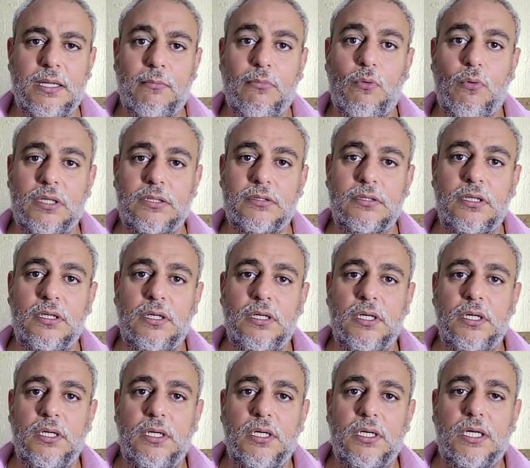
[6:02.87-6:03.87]
number one
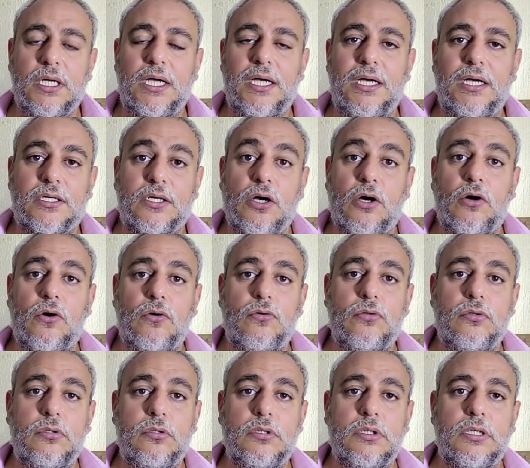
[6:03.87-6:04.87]

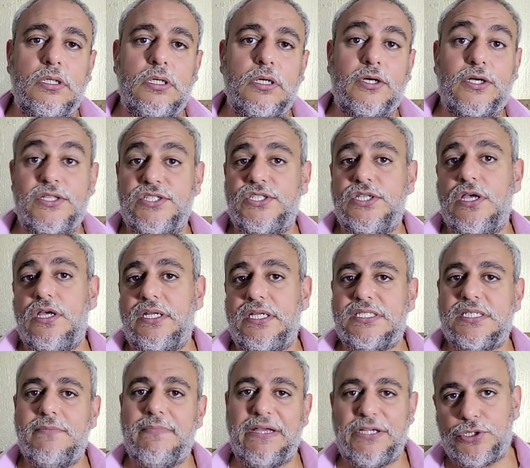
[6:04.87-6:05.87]
goal or concern
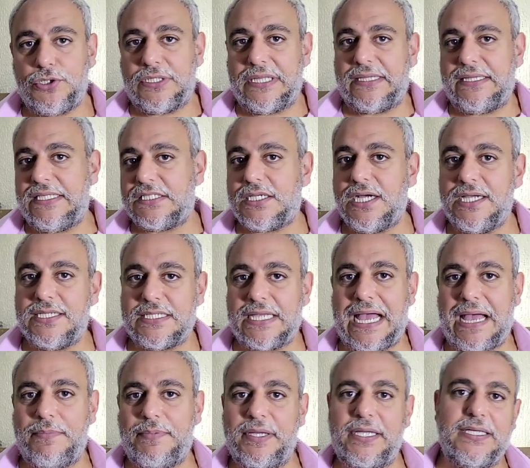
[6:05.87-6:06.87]
is to make sure that these guys
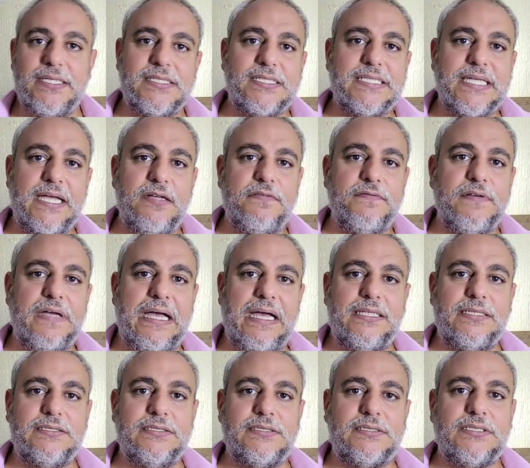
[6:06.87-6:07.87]
are happy and safe,
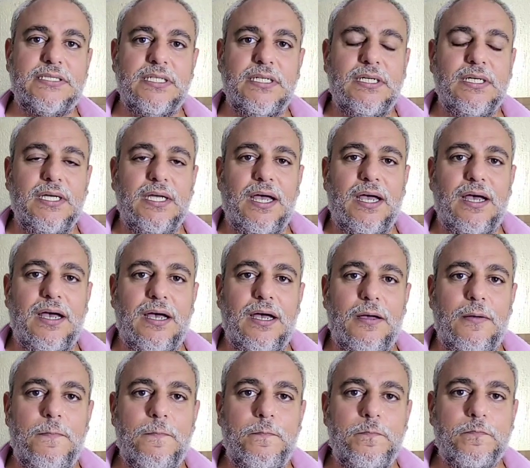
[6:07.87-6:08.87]
and
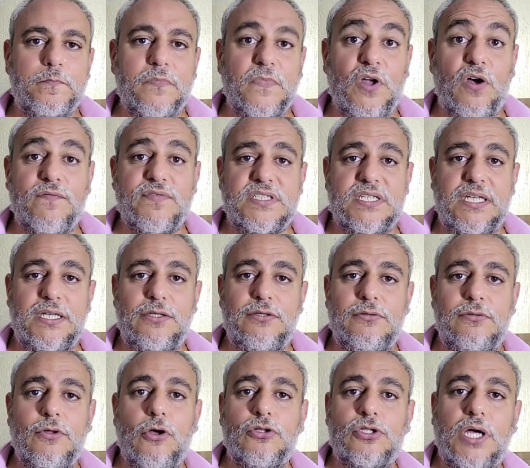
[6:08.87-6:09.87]

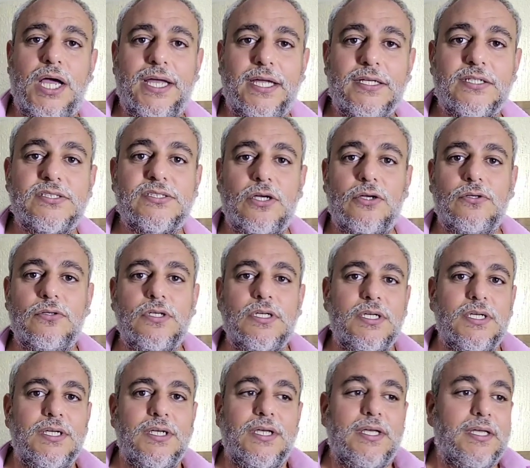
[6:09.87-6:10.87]
obviously not dying. So
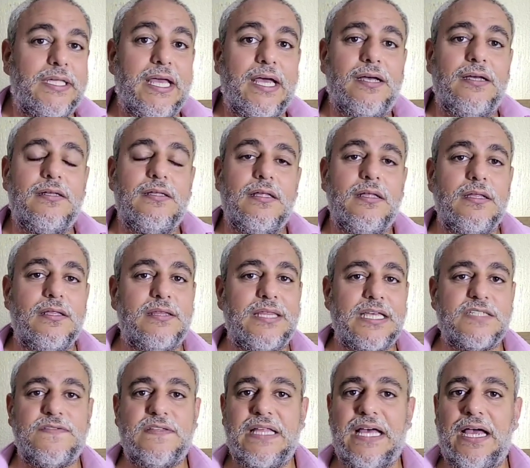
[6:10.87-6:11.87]
yeah,
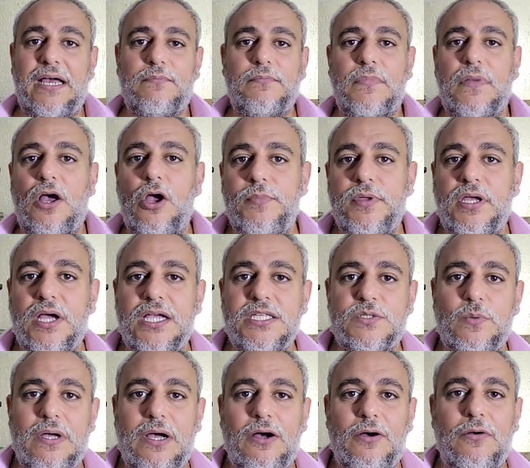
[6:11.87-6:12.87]
thanks for that. Hope you
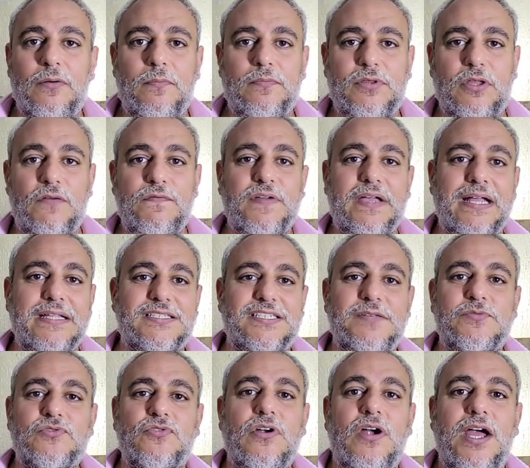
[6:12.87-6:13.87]
guys are well. Don't forget
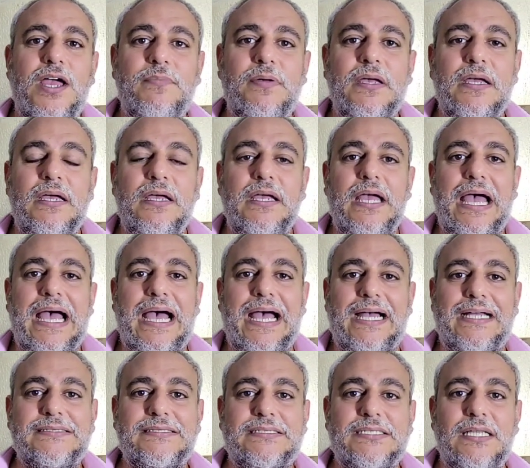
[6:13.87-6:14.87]
to subscribe
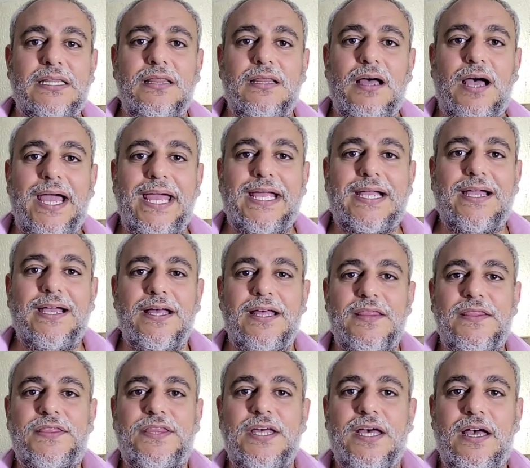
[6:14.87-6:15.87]
and like
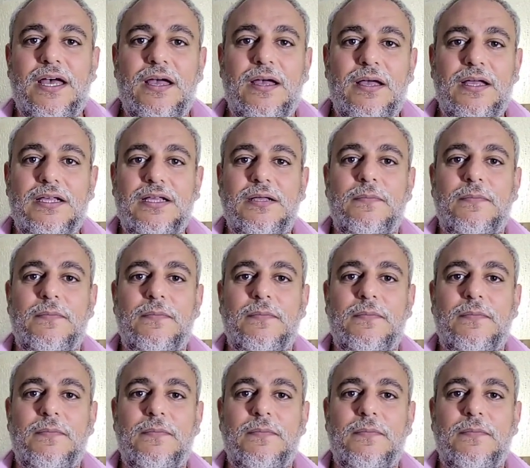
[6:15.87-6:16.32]
the